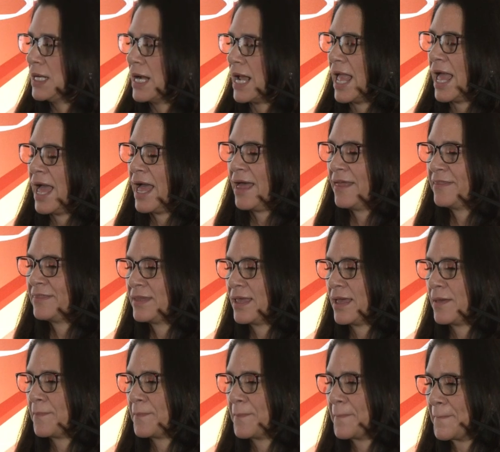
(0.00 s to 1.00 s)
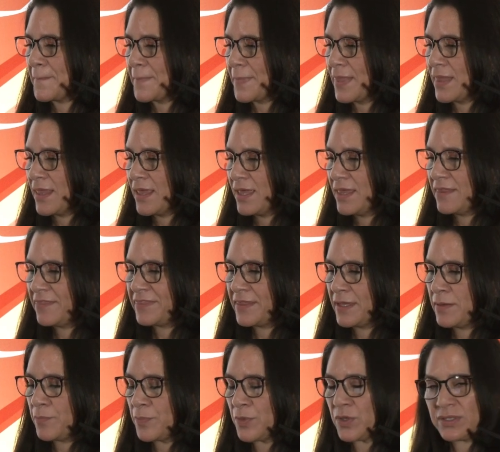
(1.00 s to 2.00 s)
And the
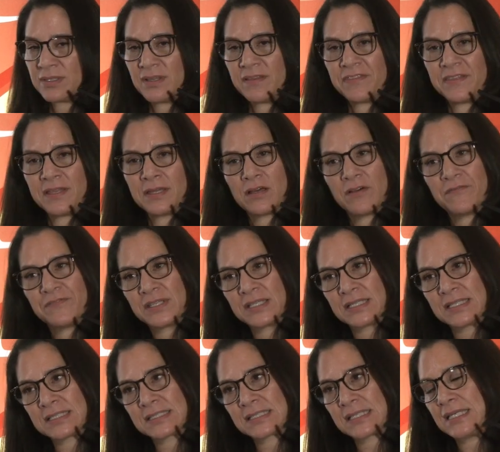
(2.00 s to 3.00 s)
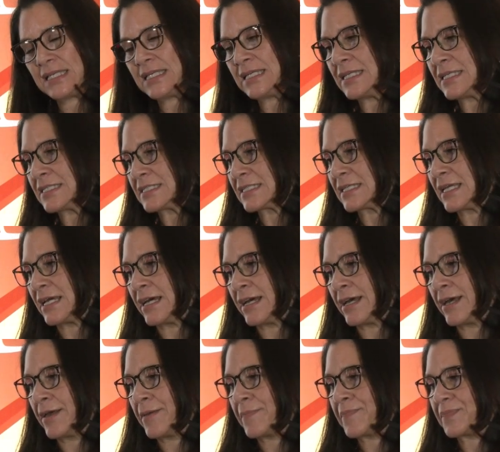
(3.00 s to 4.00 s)
important thing of this is
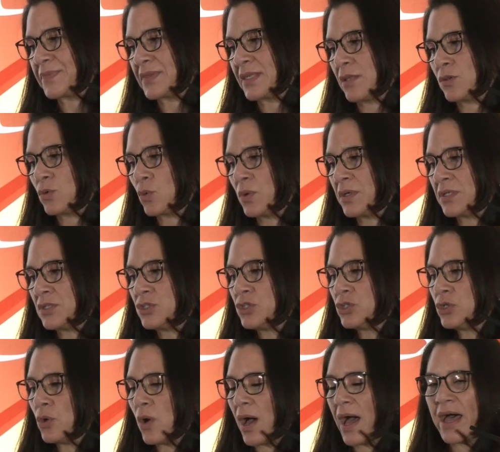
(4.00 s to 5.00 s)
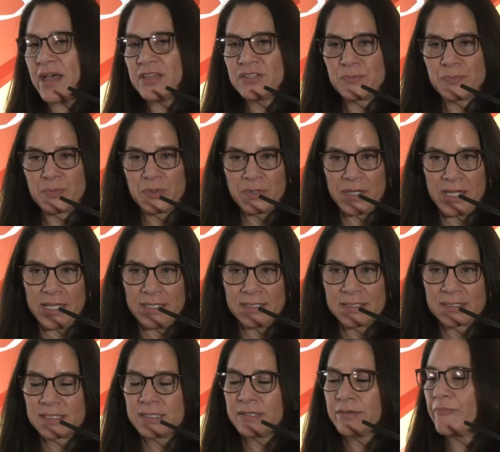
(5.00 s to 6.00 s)
that when you
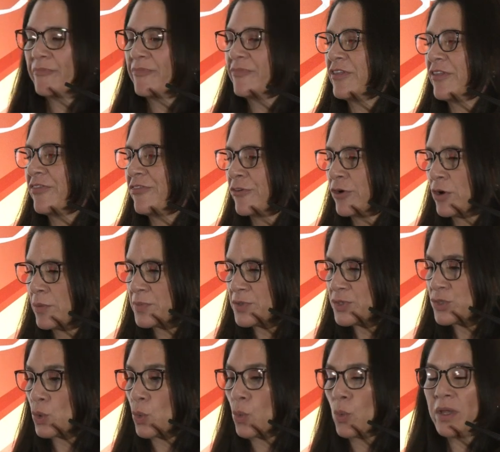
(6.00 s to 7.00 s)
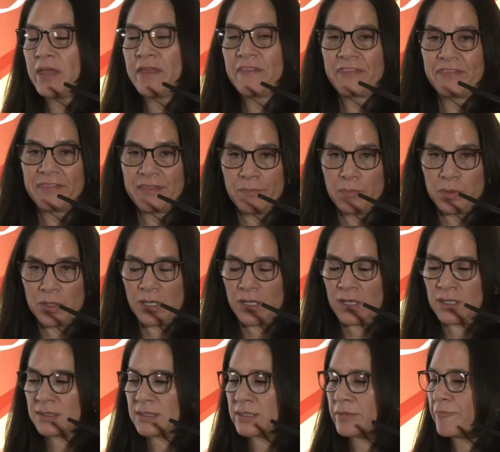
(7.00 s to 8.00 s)
aspirate the thrombus with the
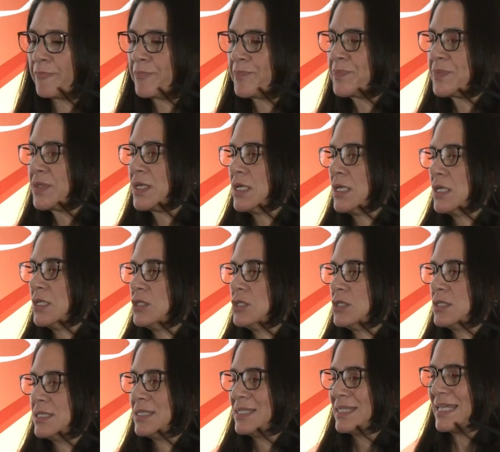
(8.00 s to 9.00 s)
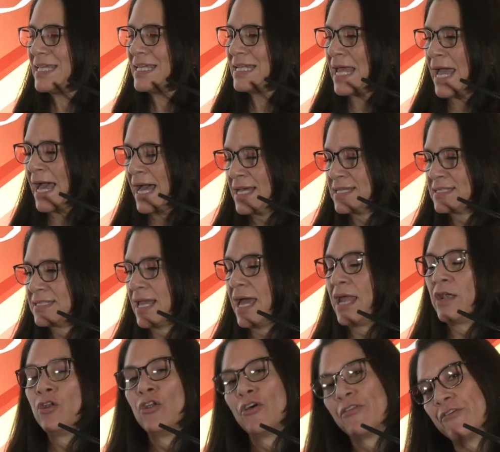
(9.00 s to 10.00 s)
blood, it has
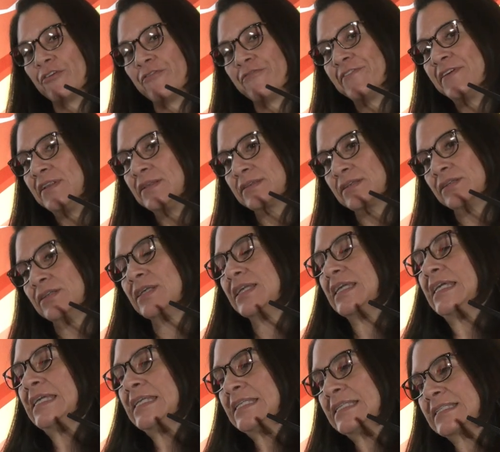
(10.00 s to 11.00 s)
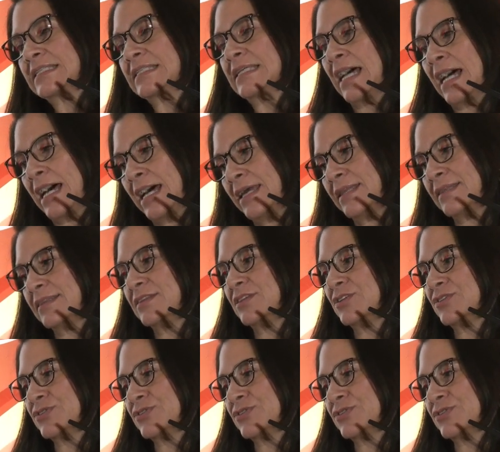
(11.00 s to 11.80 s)
another filter inside the